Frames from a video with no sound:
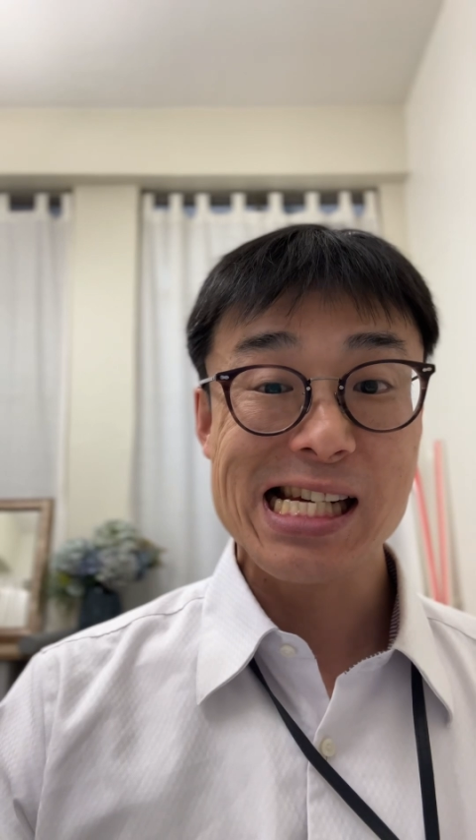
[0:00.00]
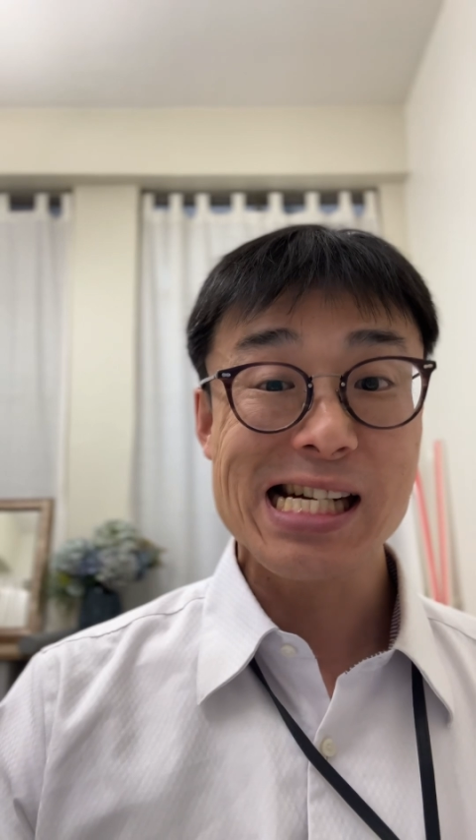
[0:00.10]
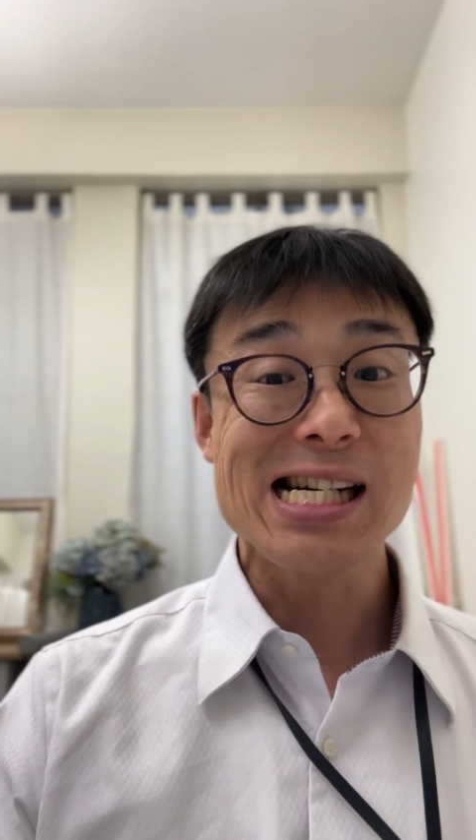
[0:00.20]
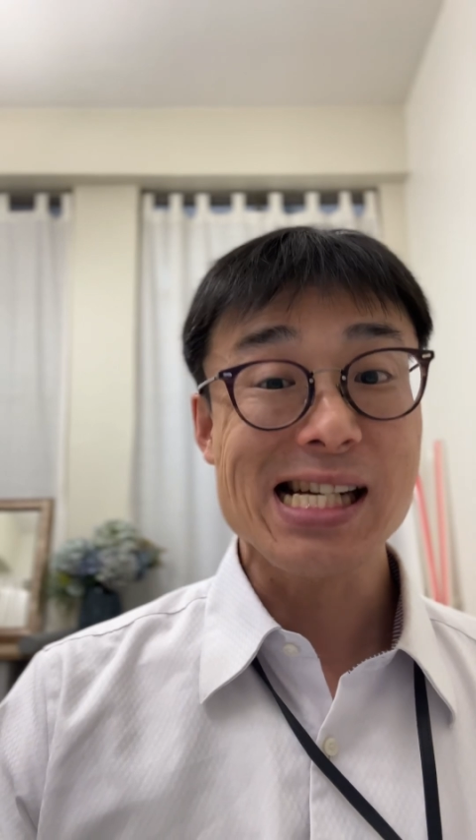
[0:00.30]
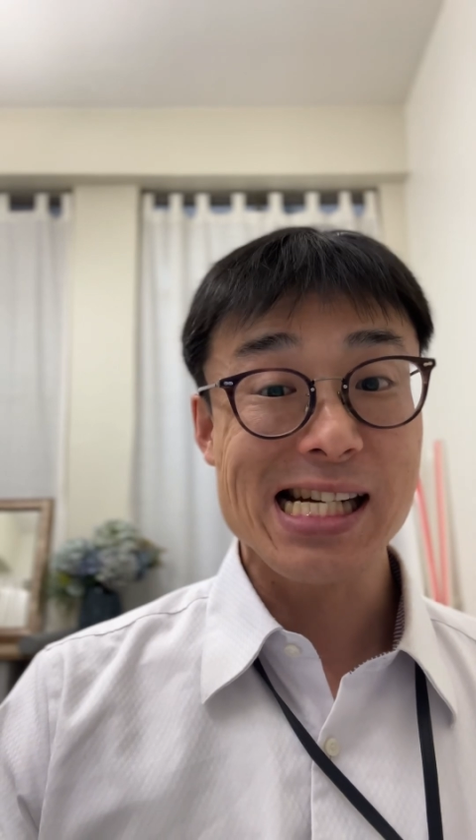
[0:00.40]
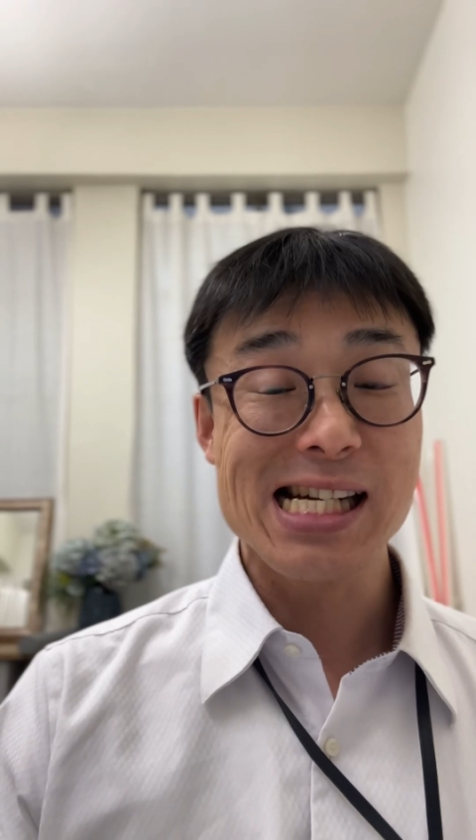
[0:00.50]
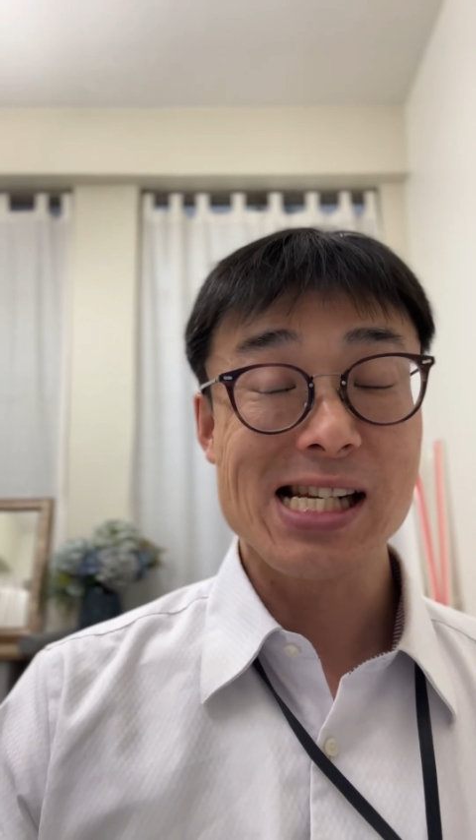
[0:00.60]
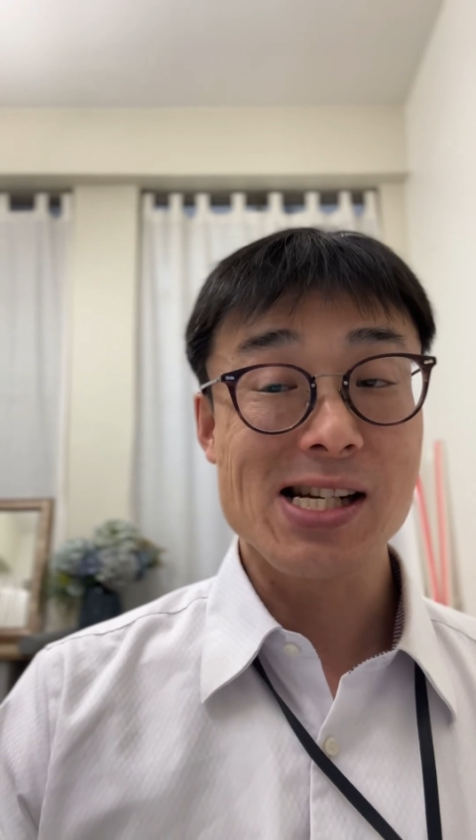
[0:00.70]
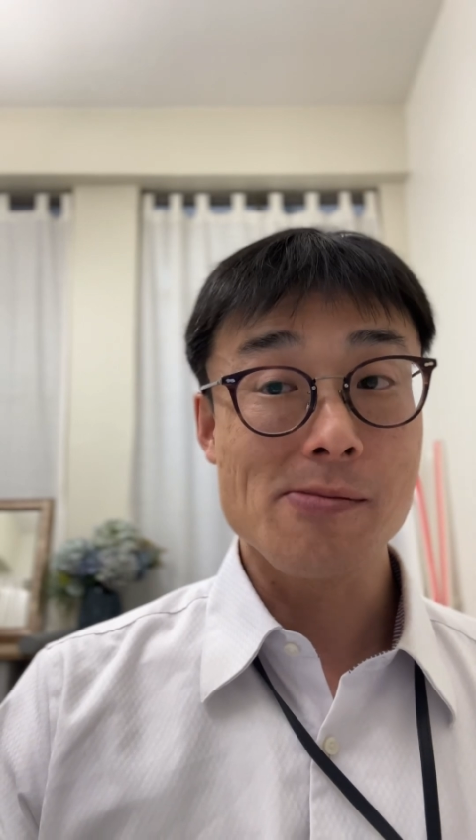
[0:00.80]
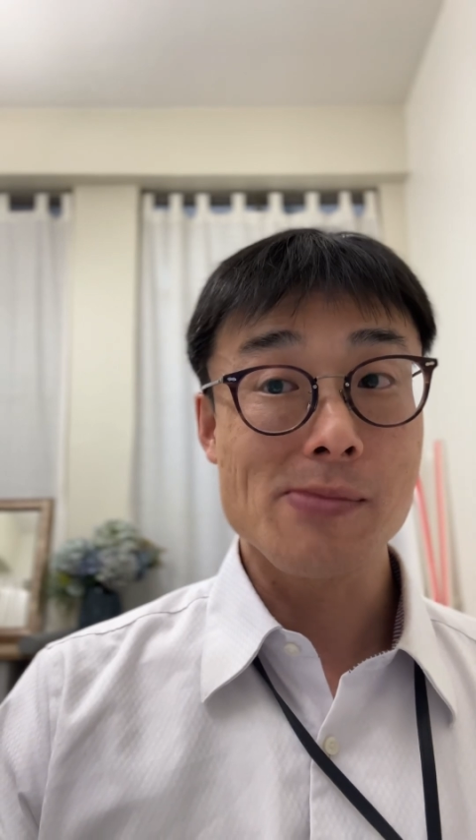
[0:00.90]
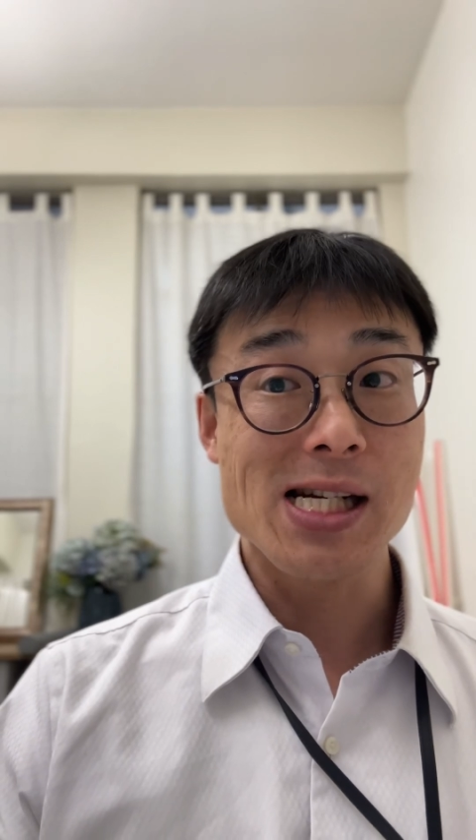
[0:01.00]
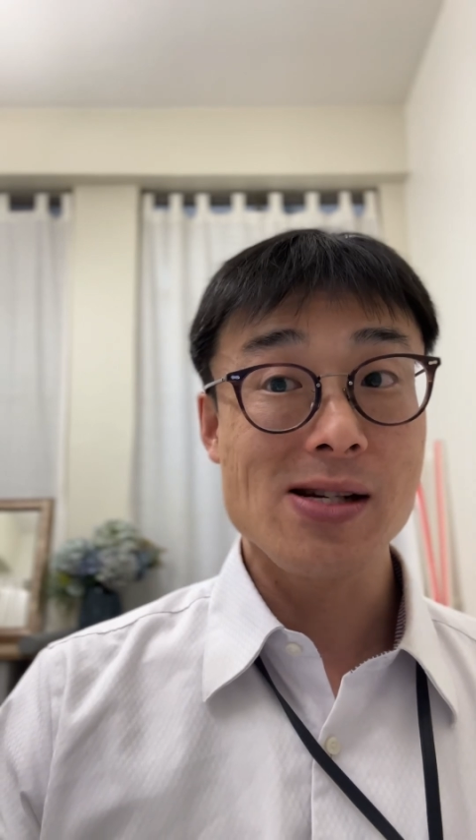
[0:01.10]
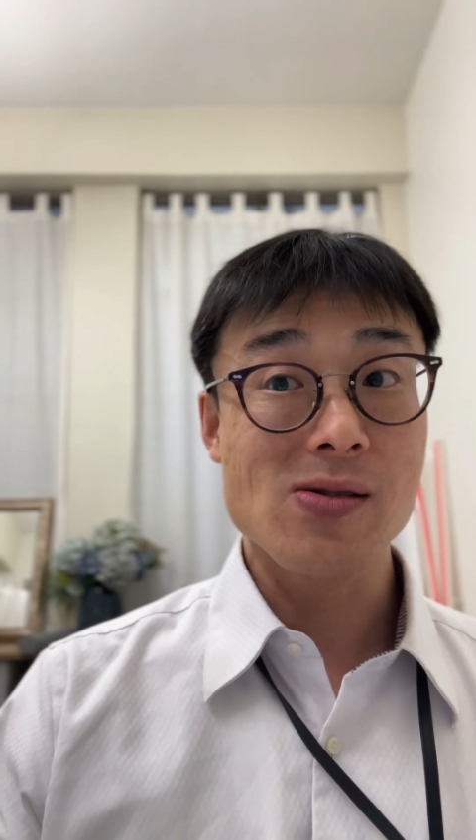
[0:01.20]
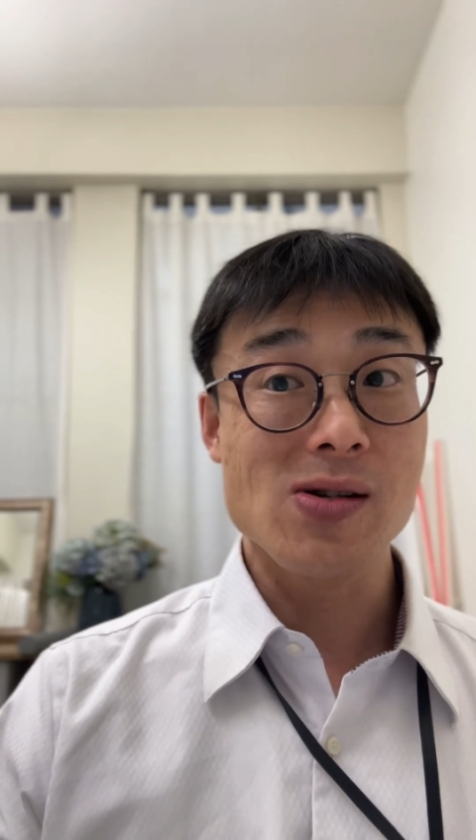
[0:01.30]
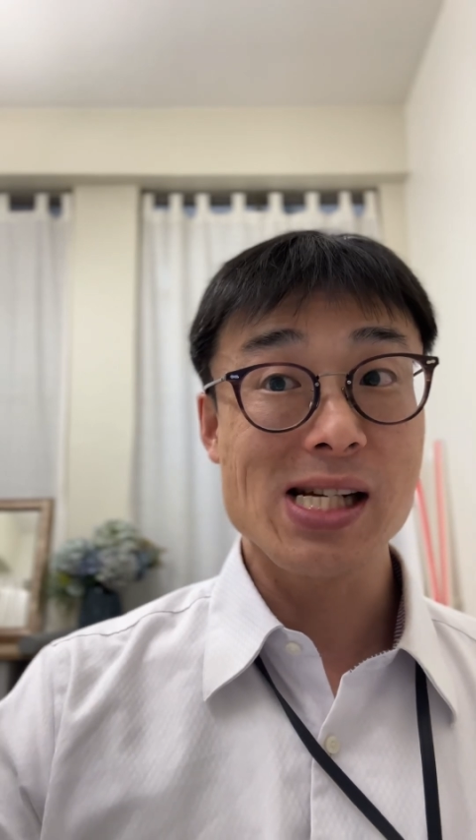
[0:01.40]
Okay, not painful.